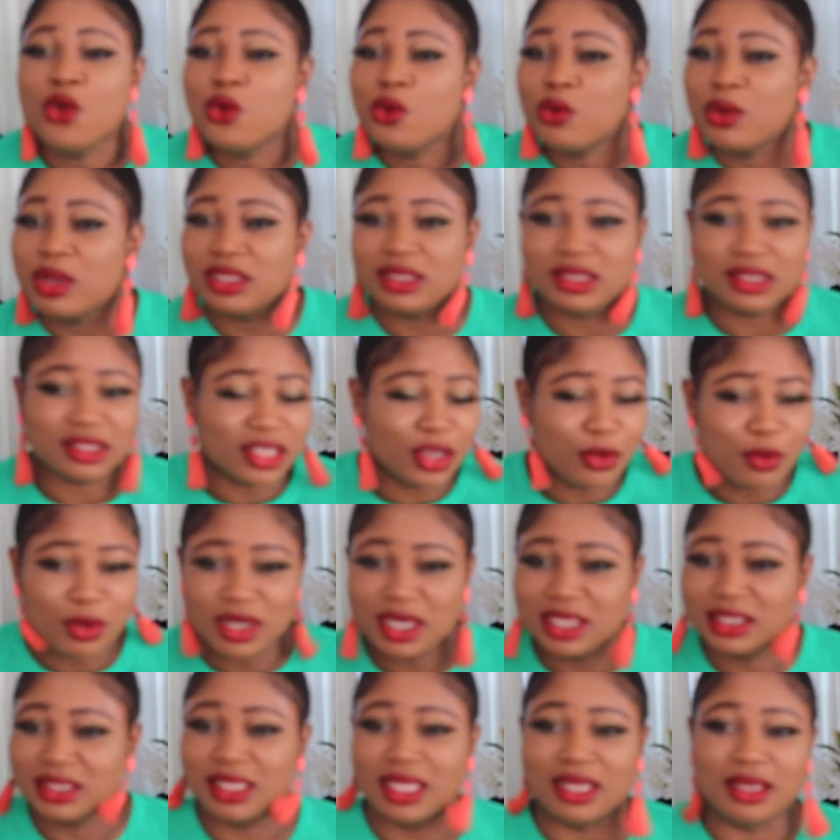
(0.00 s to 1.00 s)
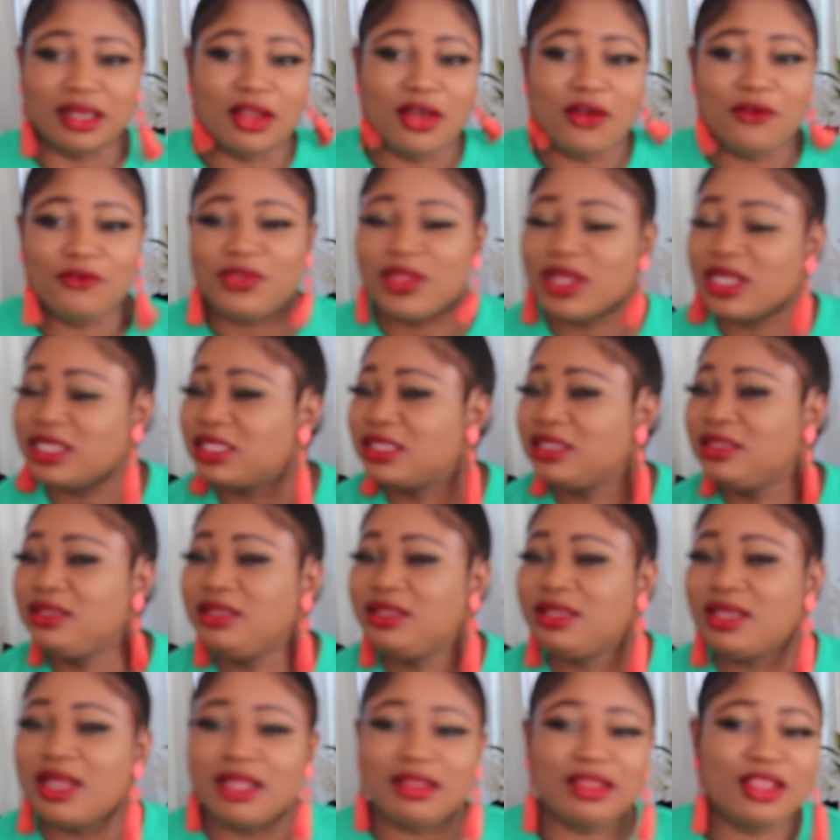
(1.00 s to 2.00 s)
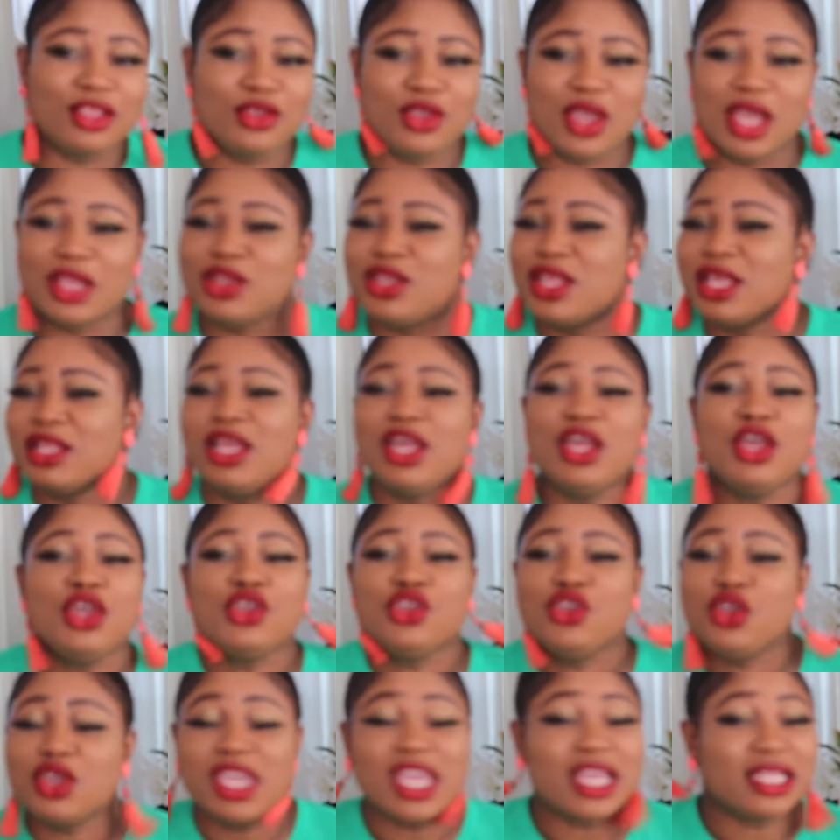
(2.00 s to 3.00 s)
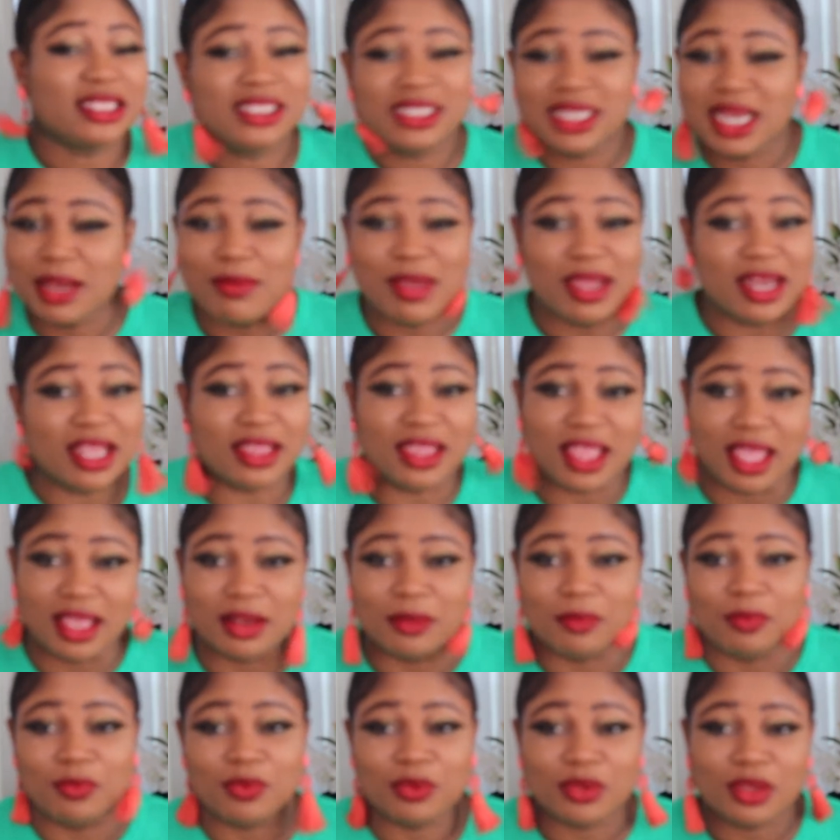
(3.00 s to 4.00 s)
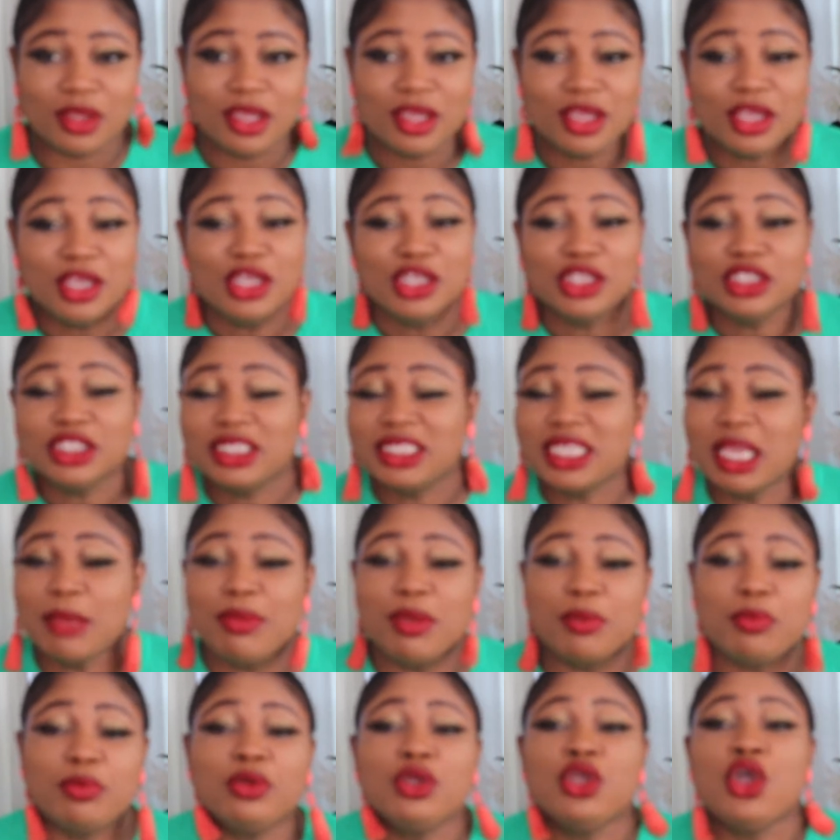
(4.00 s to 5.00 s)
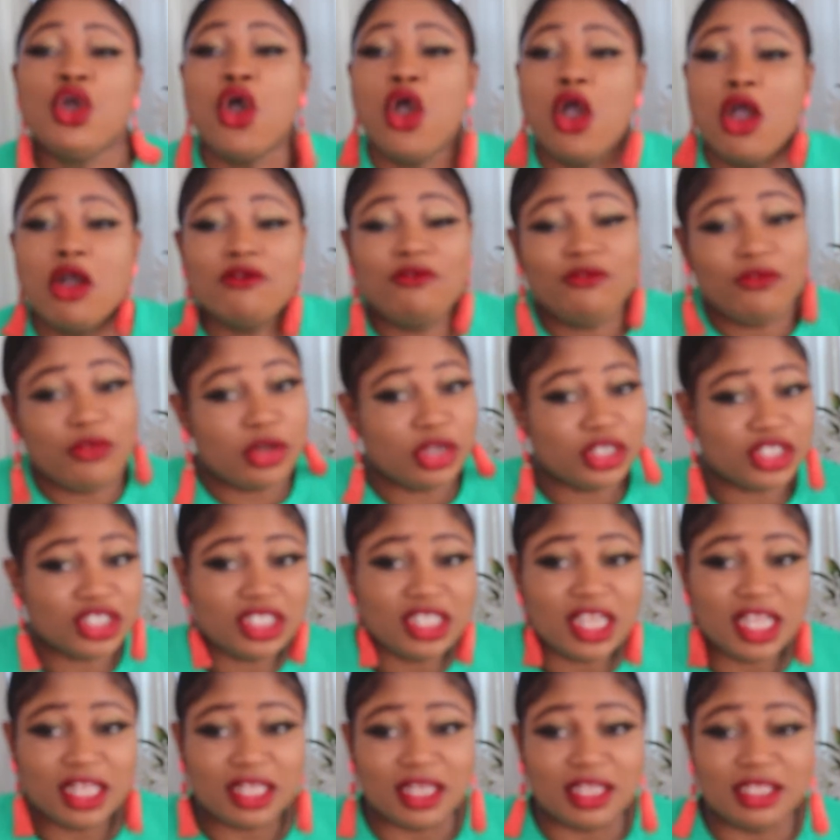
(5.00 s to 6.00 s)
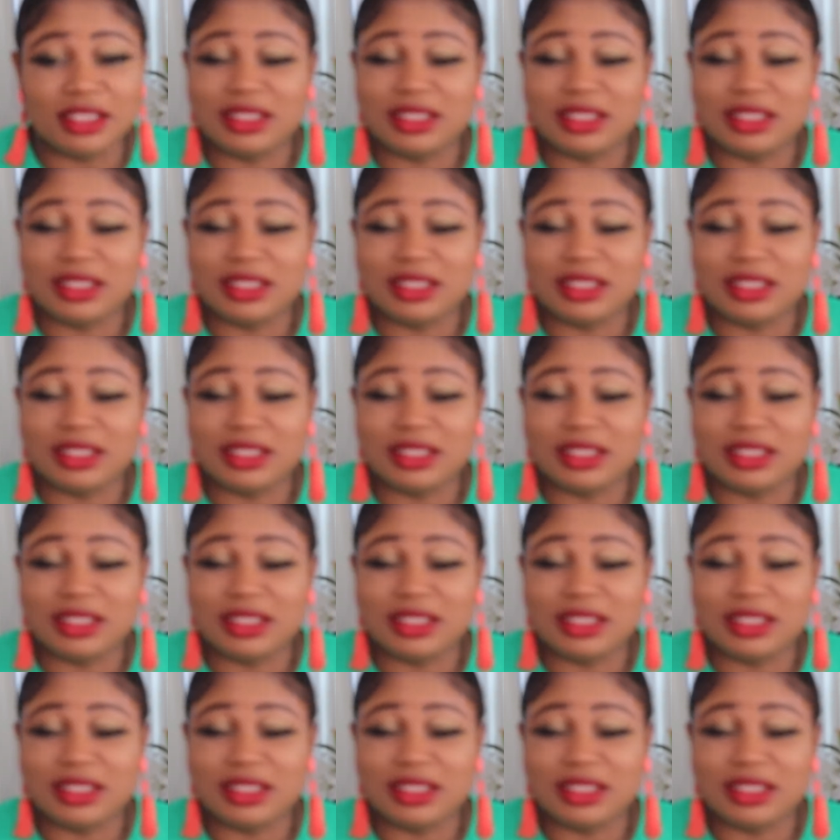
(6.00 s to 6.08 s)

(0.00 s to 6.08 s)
When someone is in love, there's nothing, and you can't tell them anything. Some people, unfortunately,